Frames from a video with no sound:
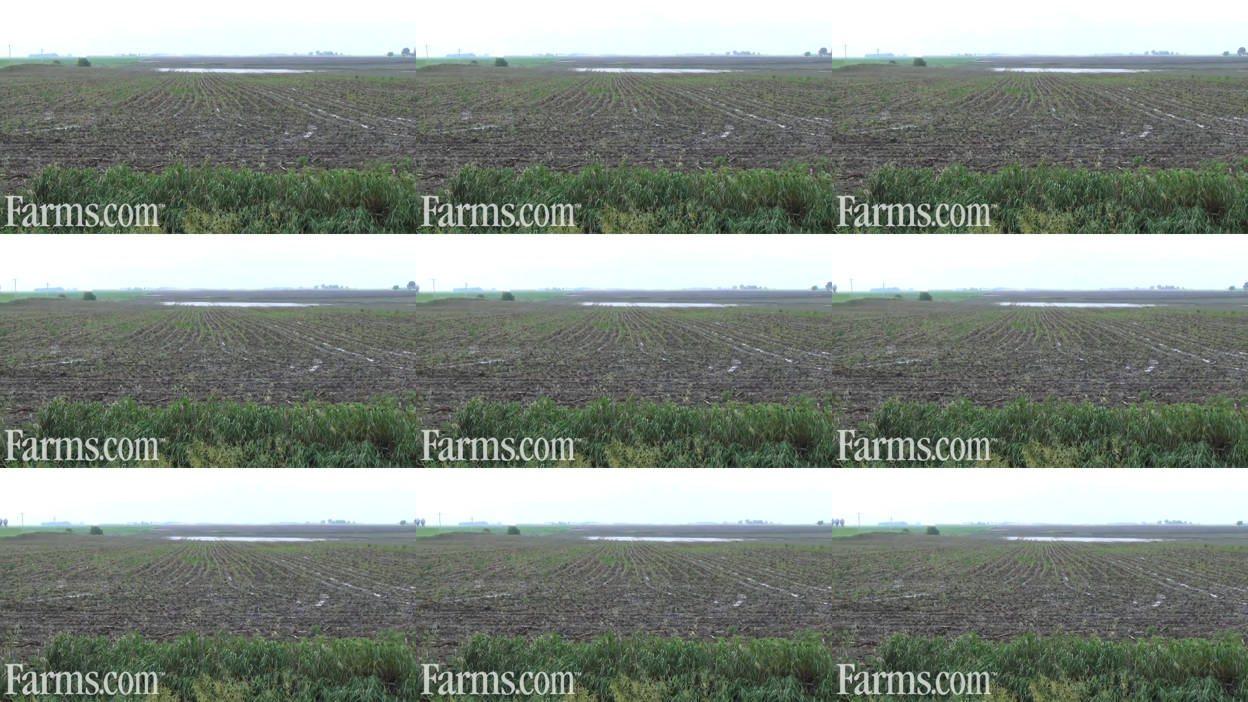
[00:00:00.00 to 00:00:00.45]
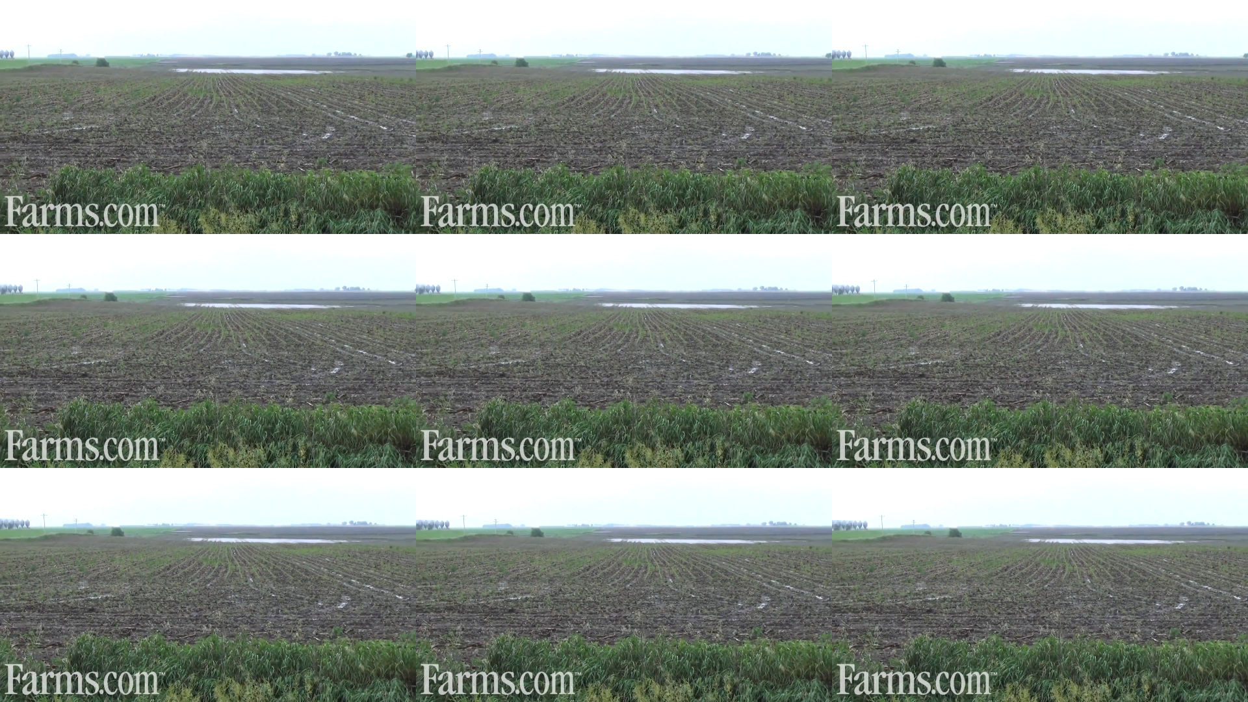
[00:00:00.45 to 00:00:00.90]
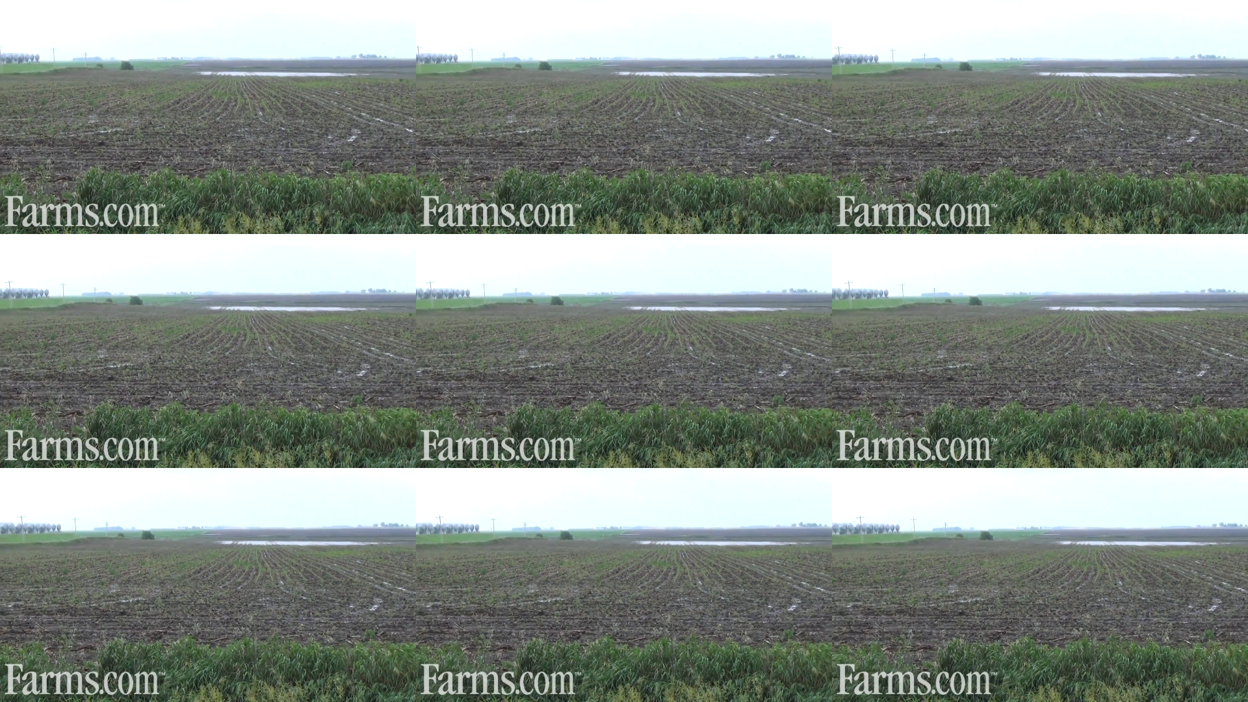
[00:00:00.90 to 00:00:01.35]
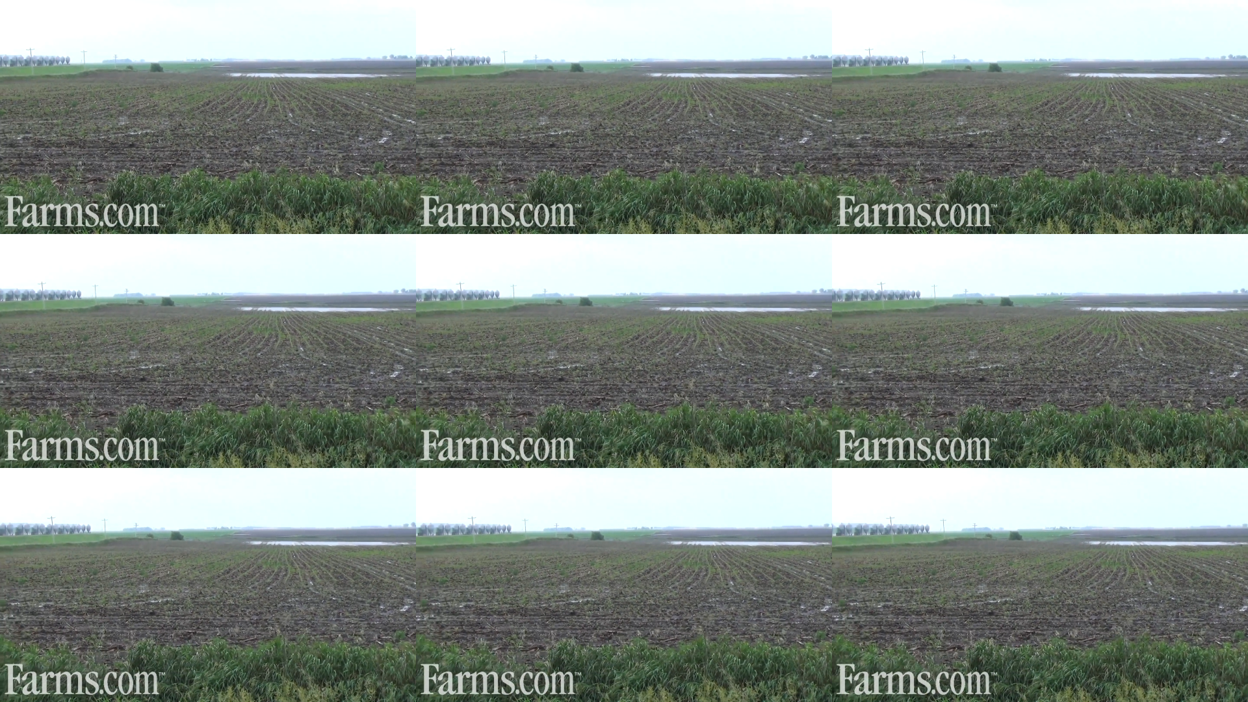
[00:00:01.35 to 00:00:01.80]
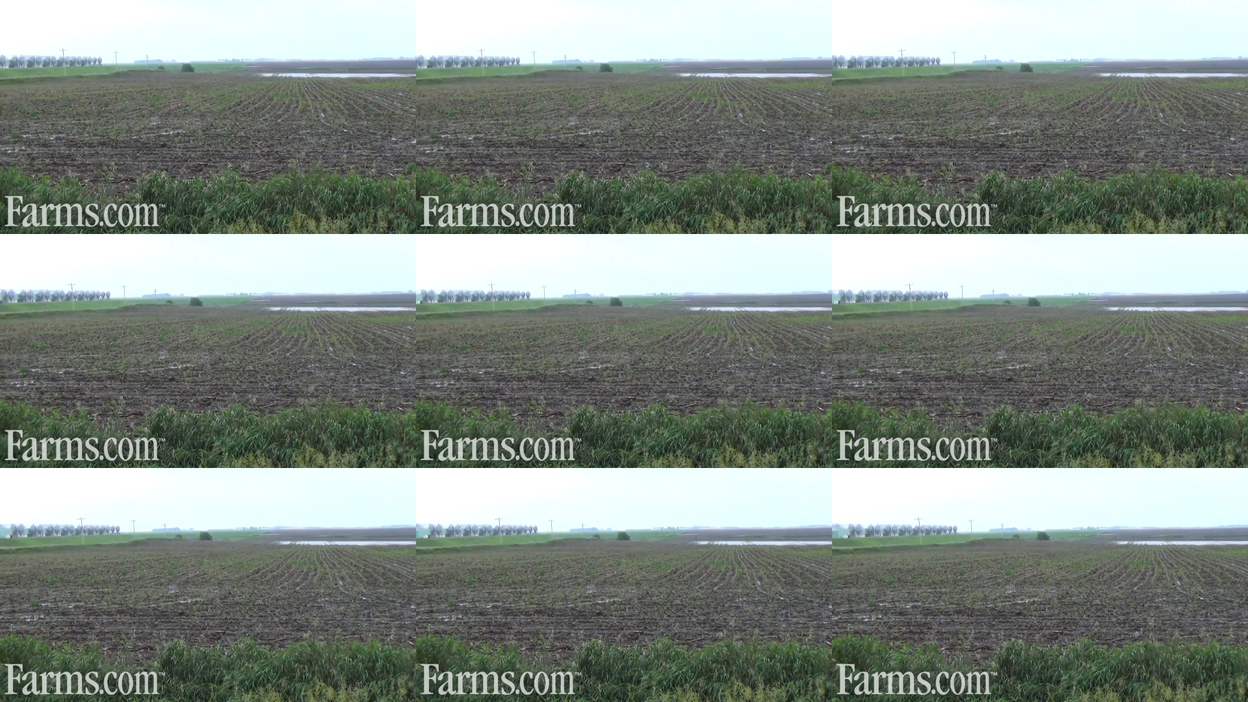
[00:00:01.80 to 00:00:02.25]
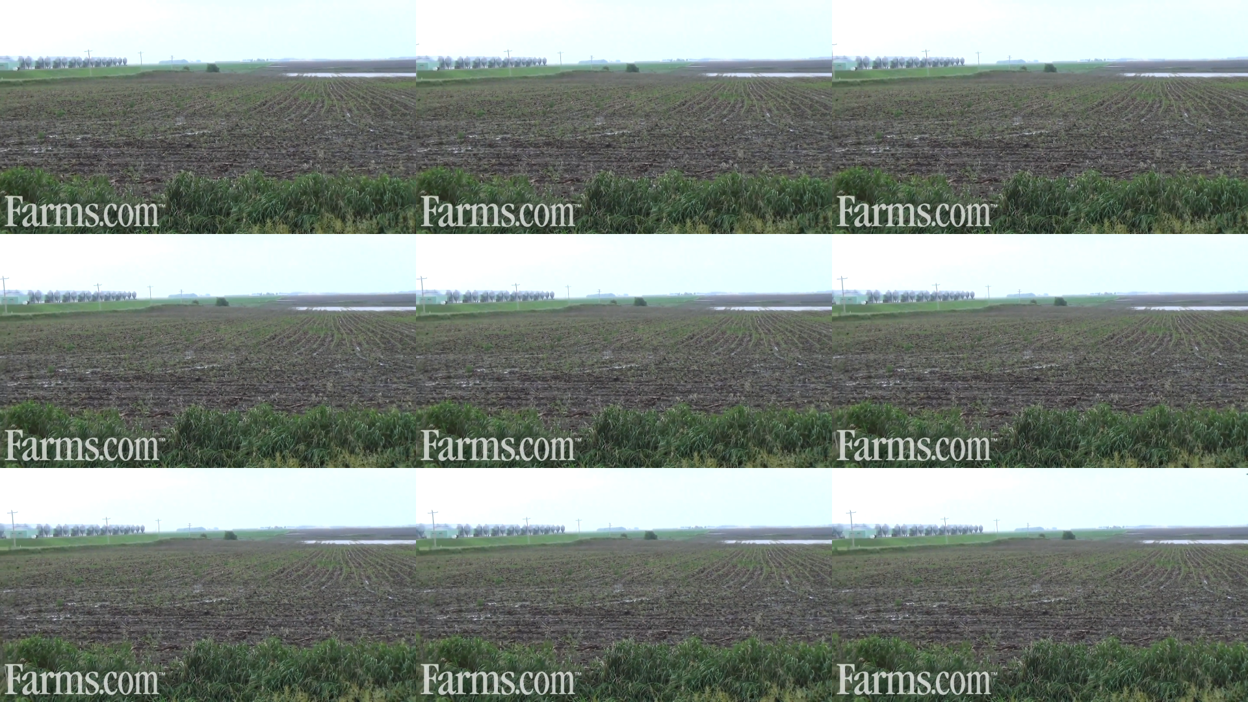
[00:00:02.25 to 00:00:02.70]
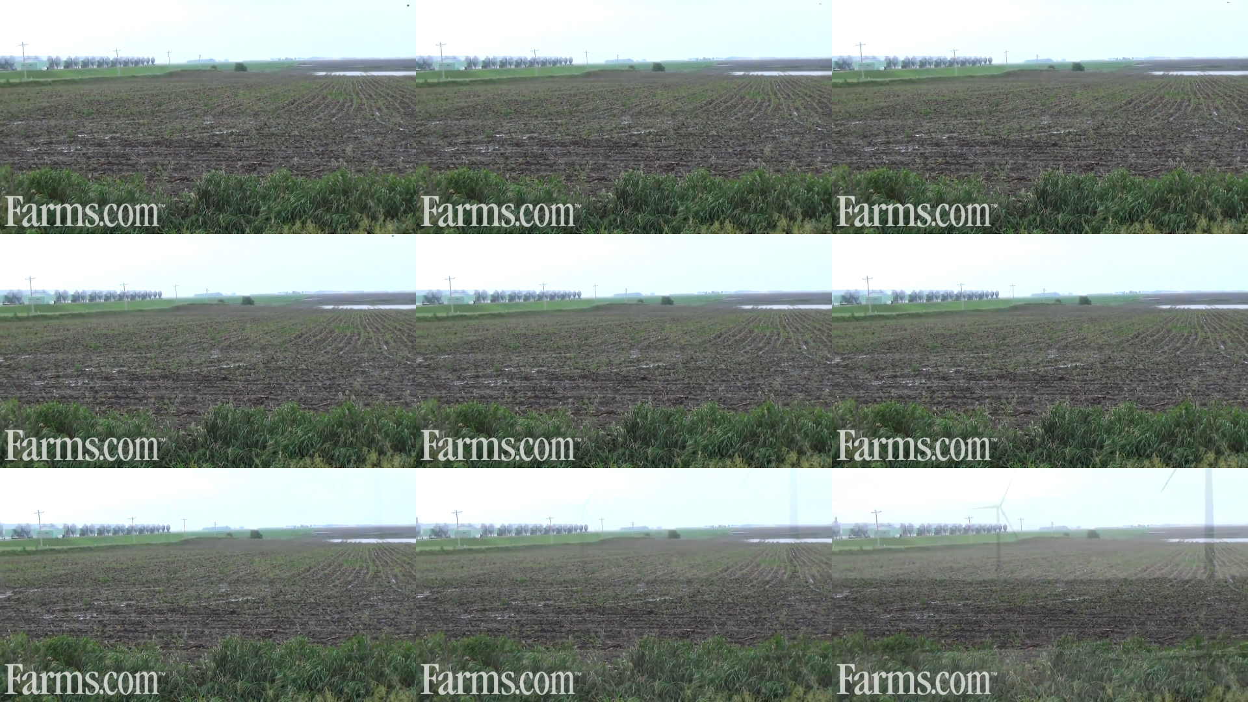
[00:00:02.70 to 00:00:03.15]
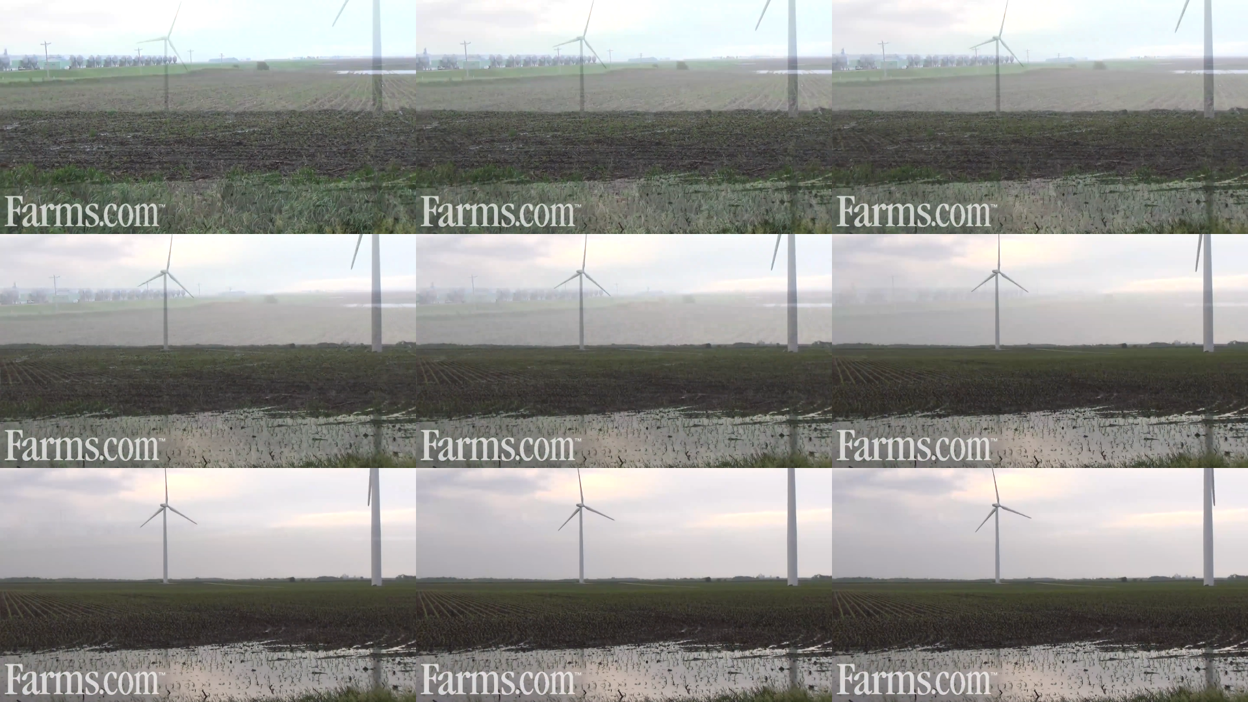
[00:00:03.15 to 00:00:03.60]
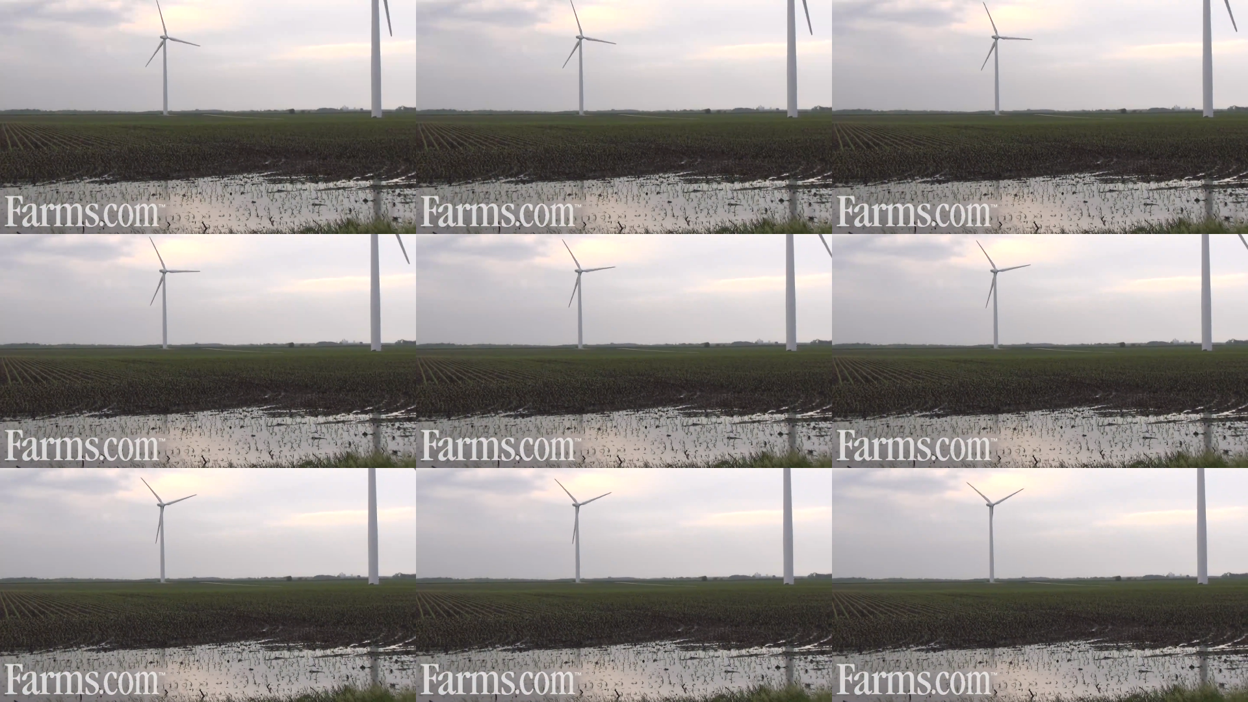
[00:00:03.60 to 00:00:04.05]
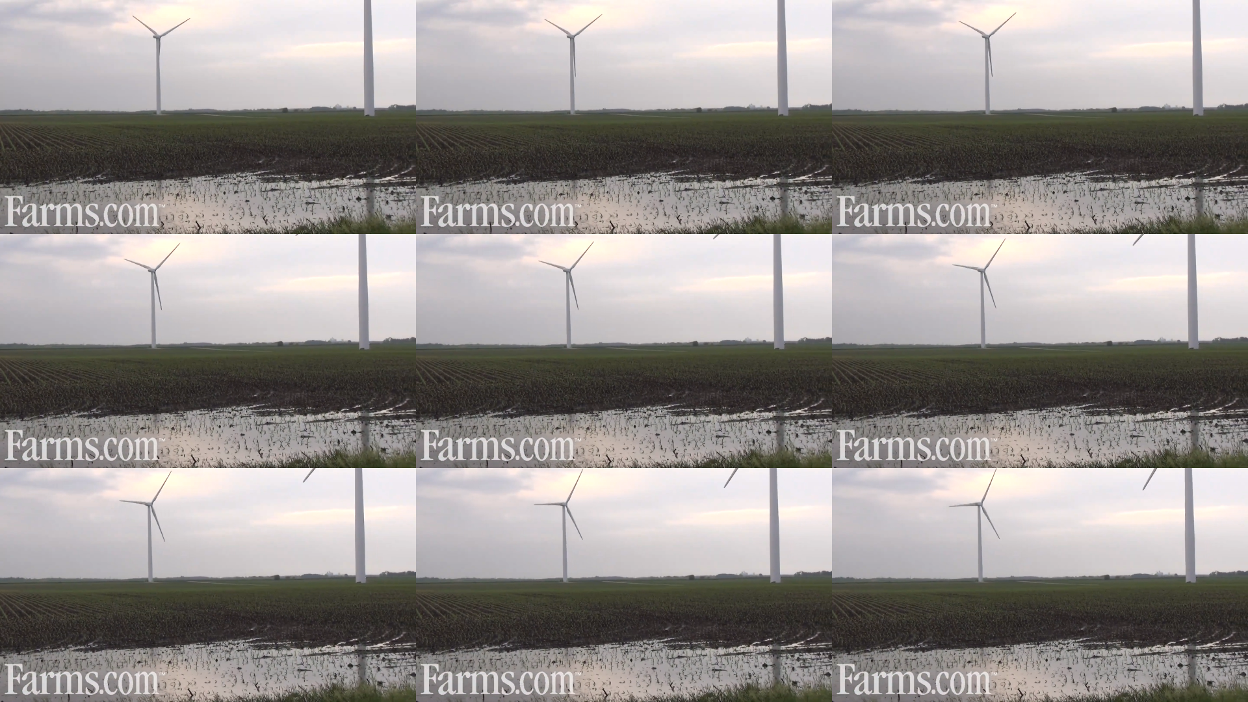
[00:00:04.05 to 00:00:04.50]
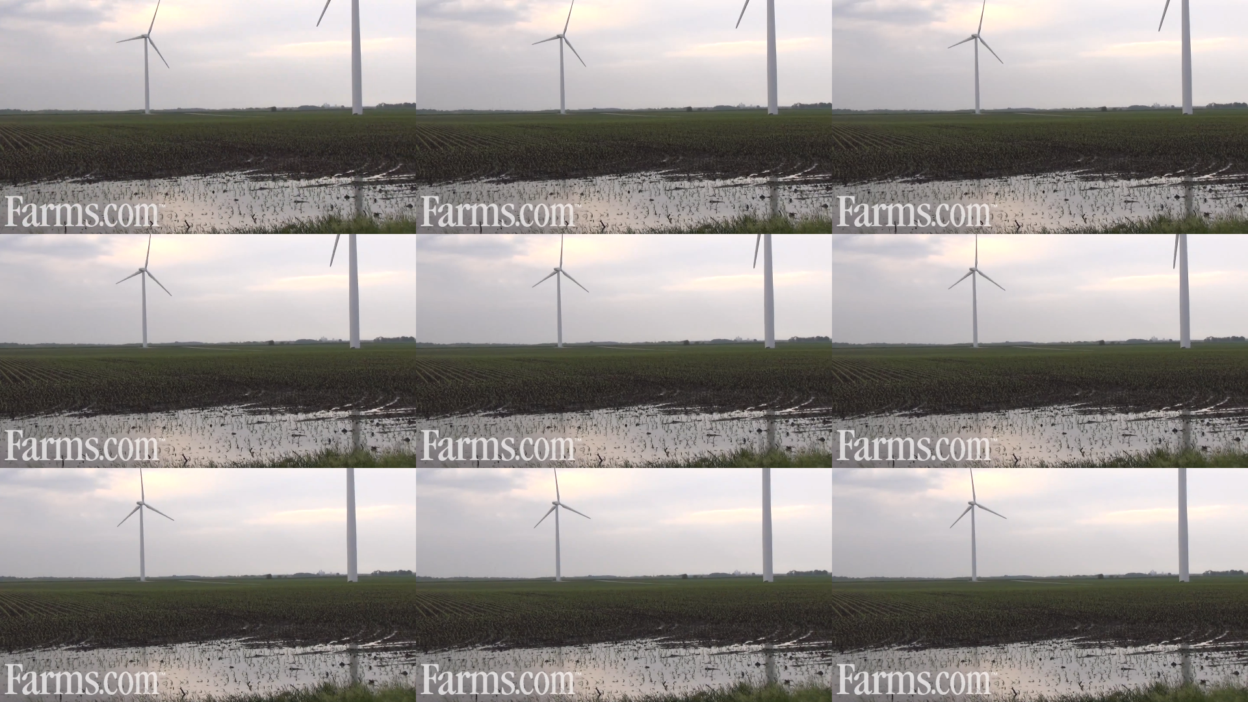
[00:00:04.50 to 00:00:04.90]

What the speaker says: (no speaker visible)